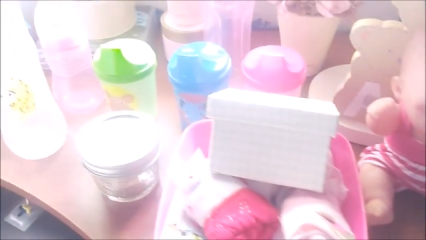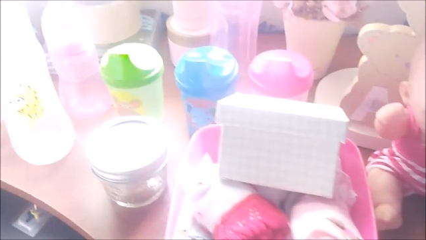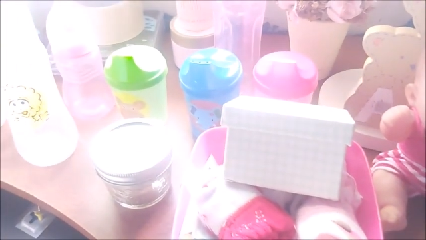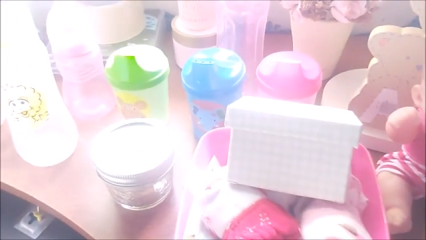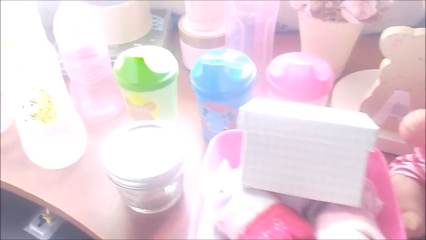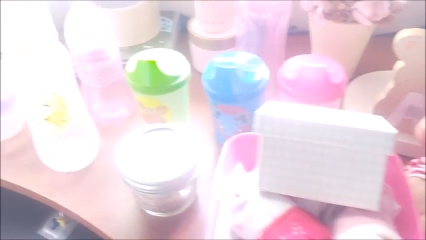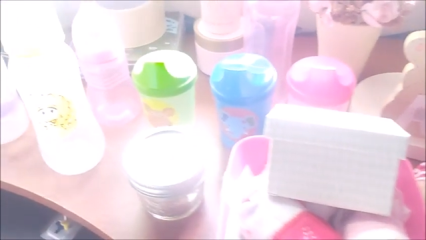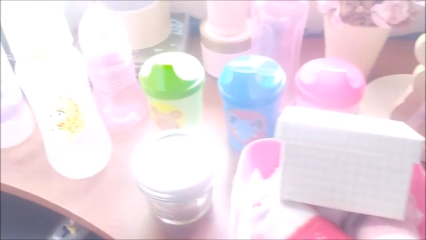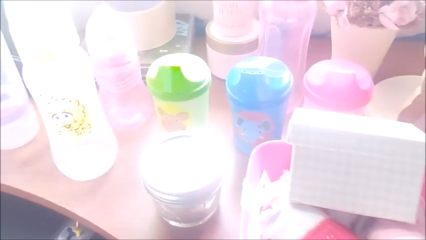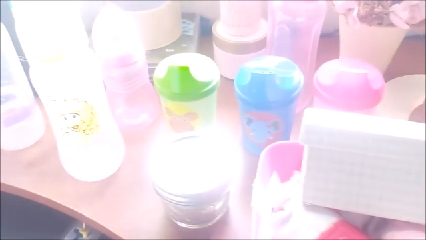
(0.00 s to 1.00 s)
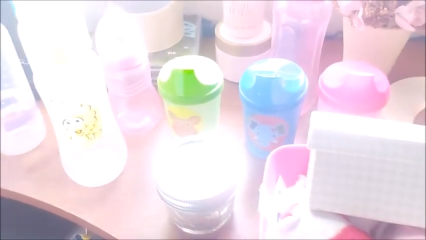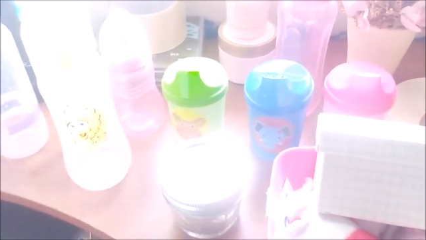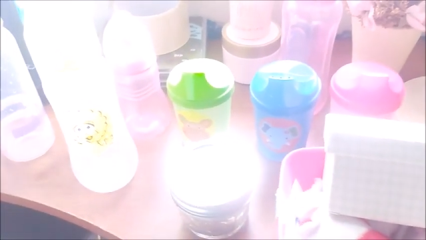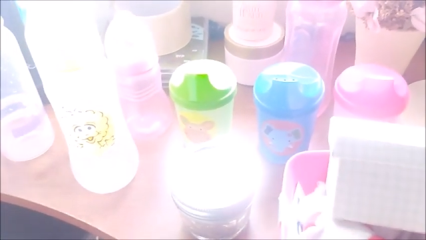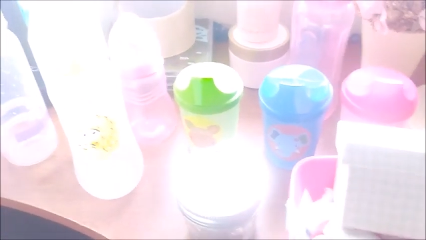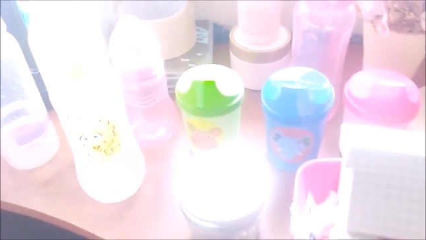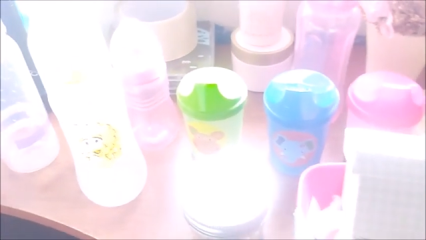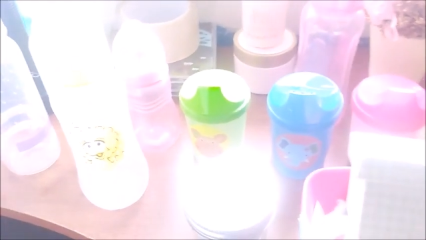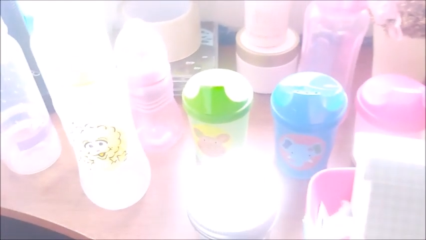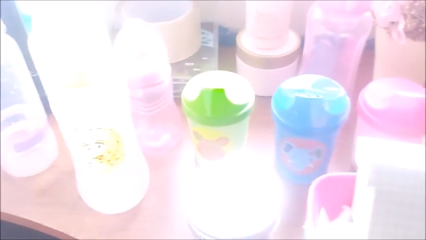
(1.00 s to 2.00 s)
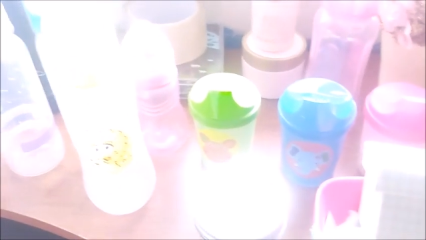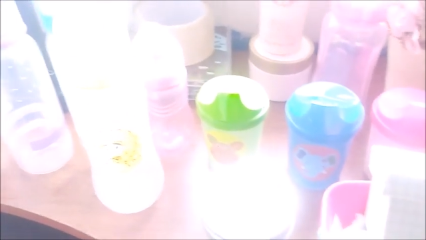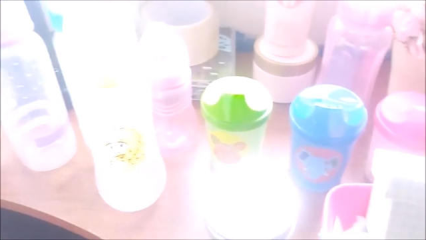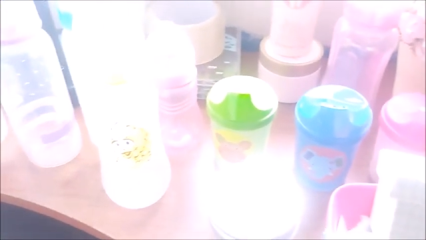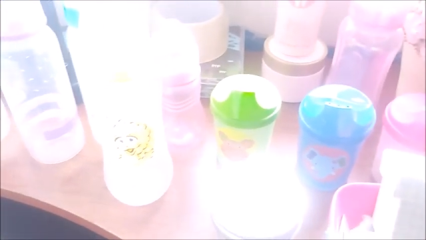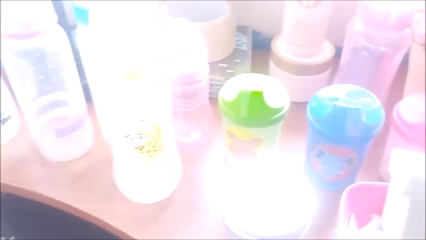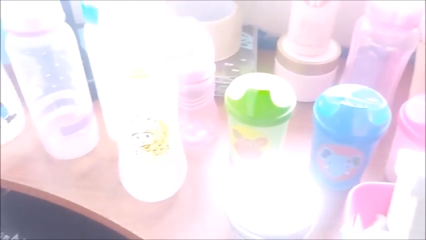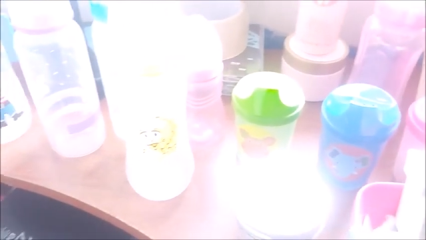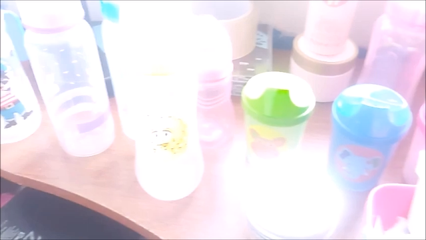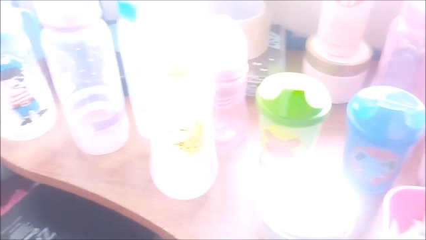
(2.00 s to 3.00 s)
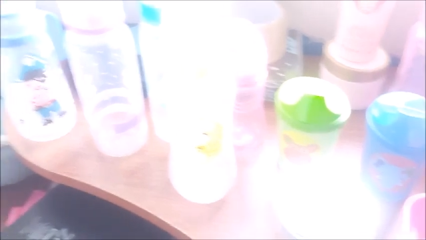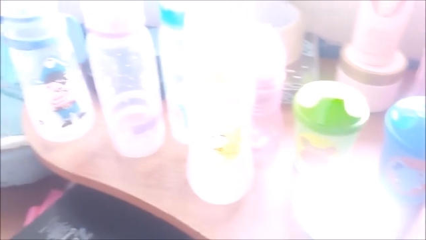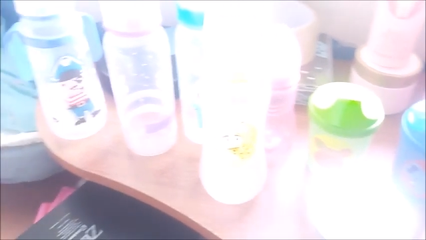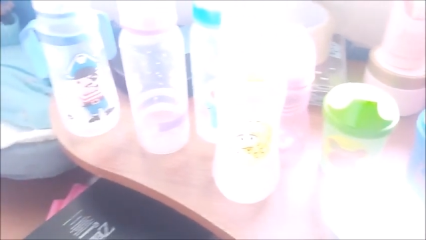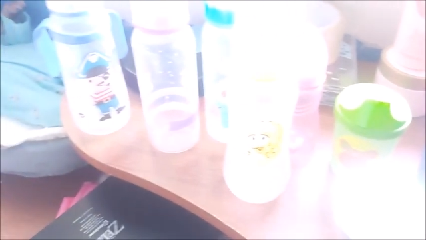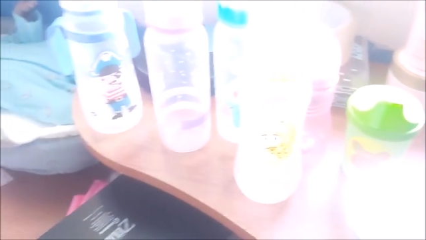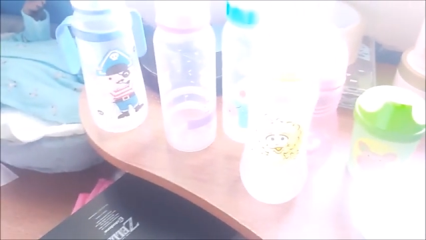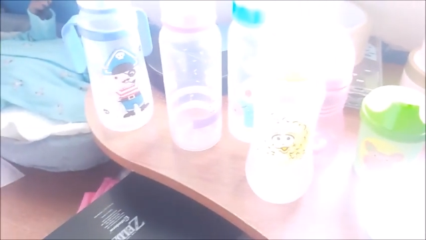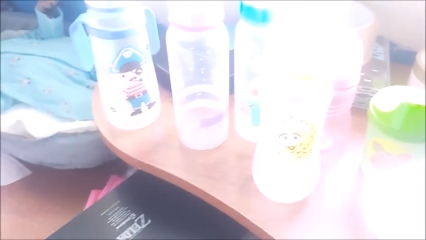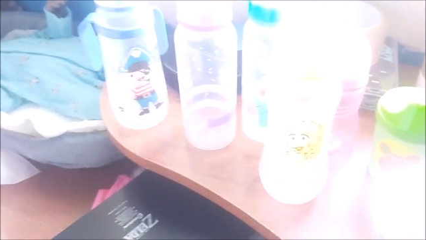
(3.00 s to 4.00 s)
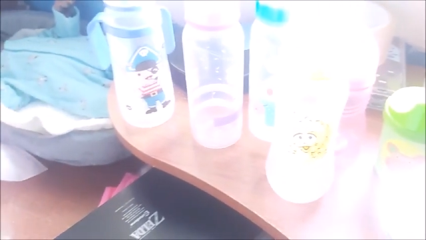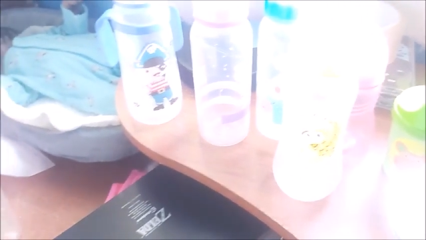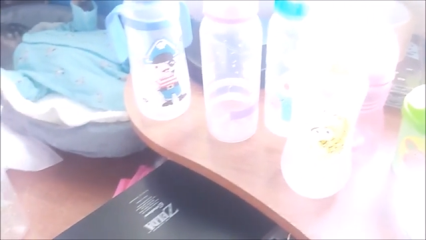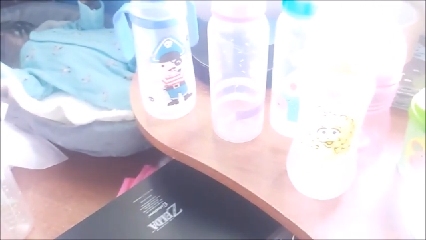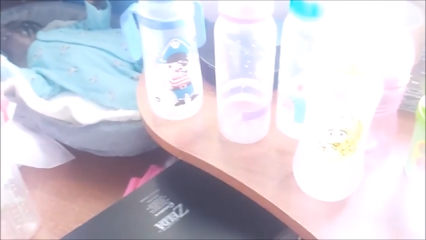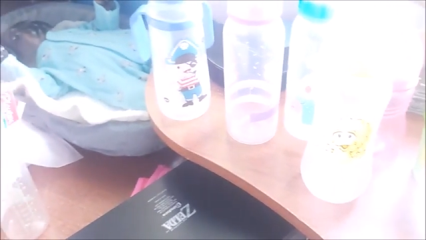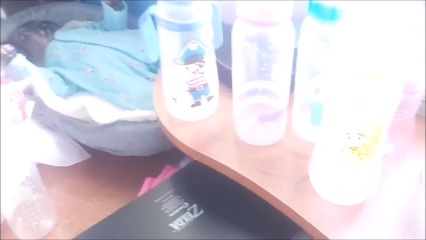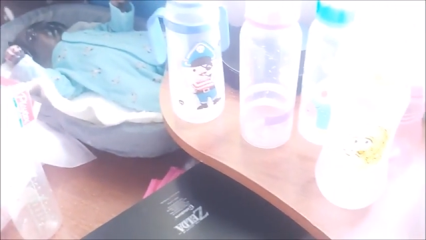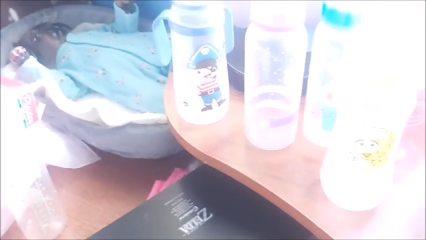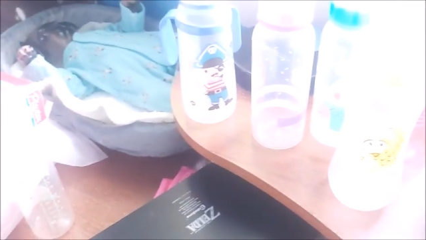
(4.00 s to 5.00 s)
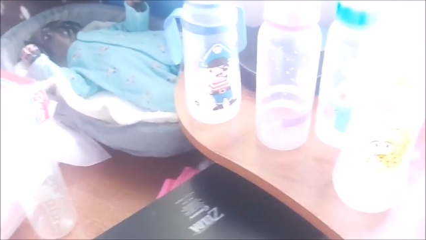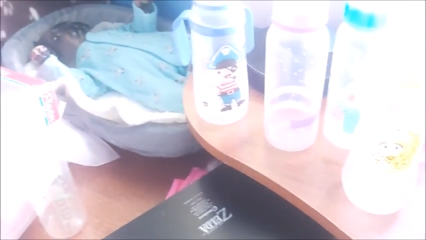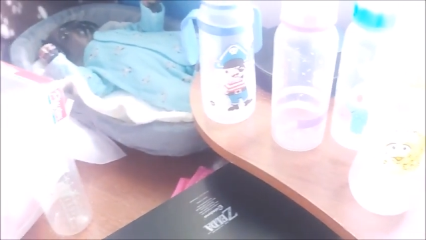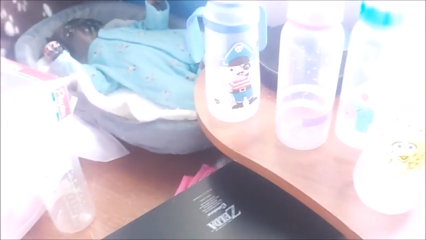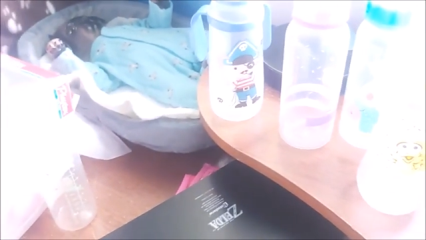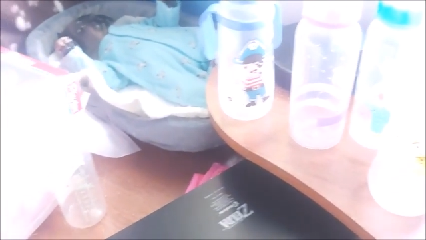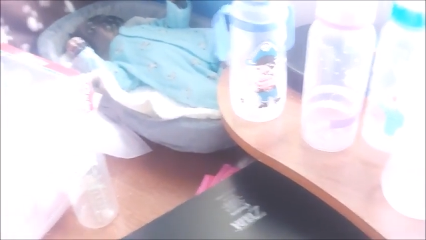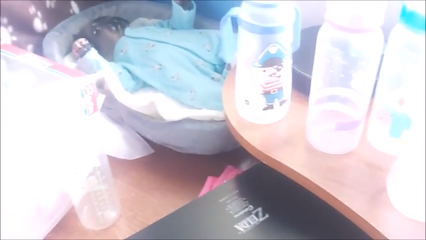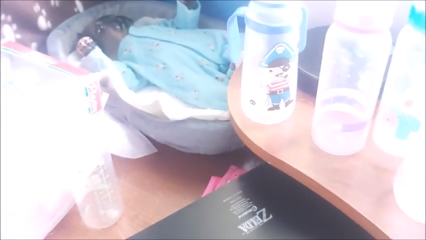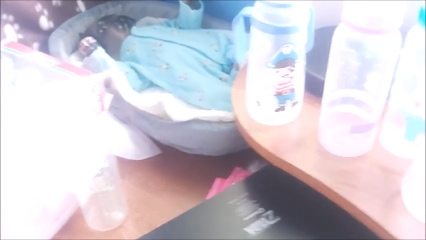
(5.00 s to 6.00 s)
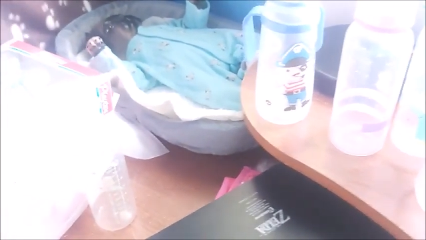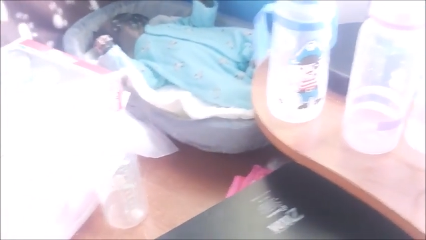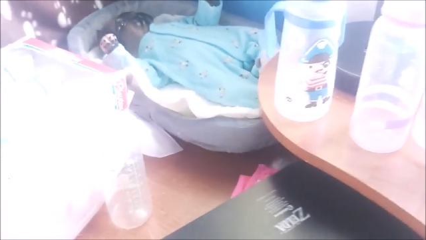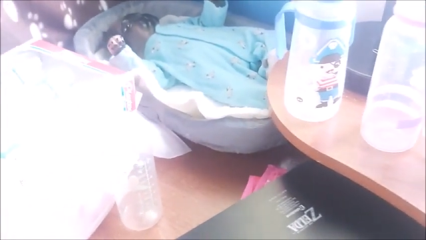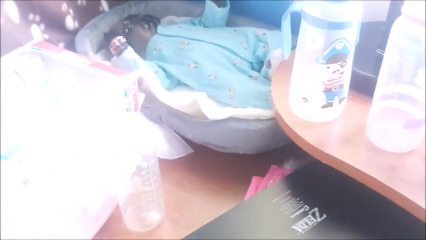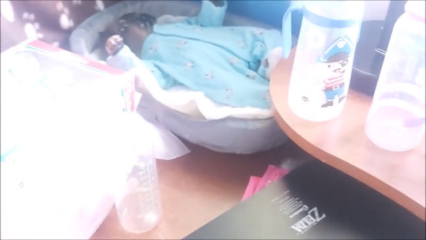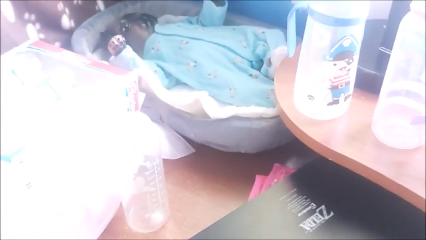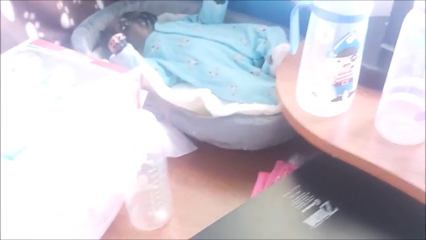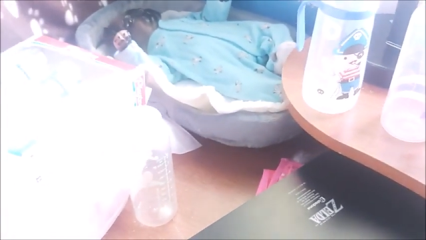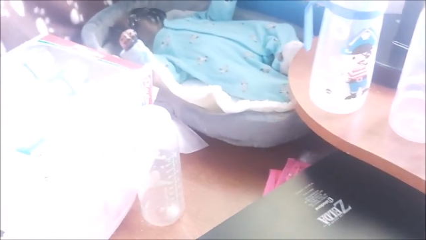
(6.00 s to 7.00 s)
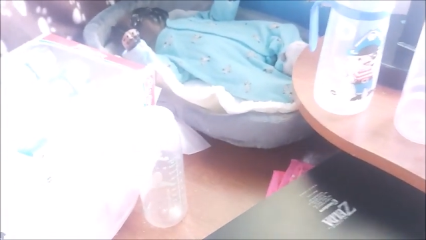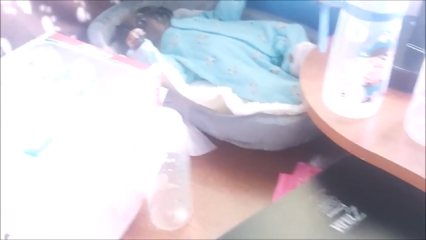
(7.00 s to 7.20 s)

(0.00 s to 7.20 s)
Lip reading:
No face is visible, so there are no lips to read.